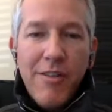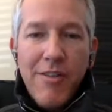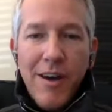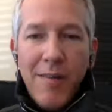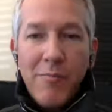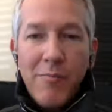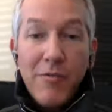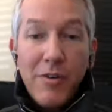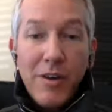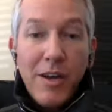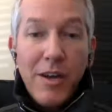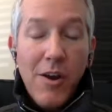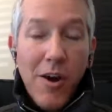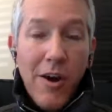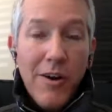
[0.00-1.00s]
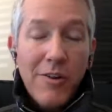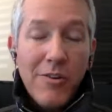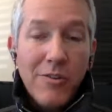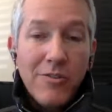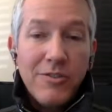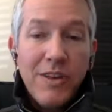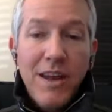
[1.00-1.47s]
thought-provoking
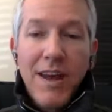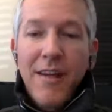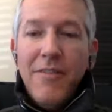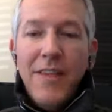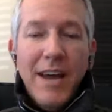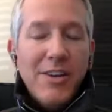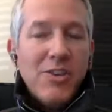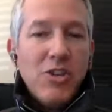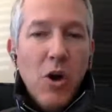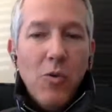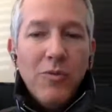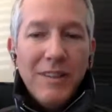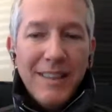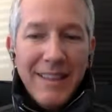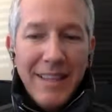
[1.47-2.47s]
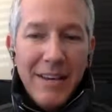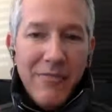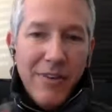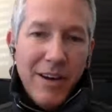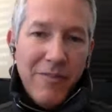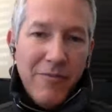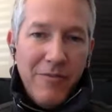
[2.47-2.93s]
articles that don't live
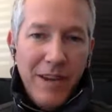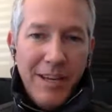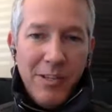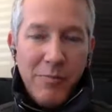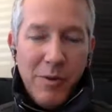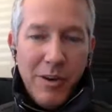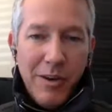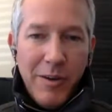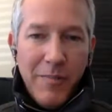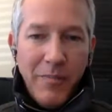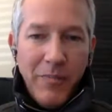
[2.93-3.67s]
on Facebook.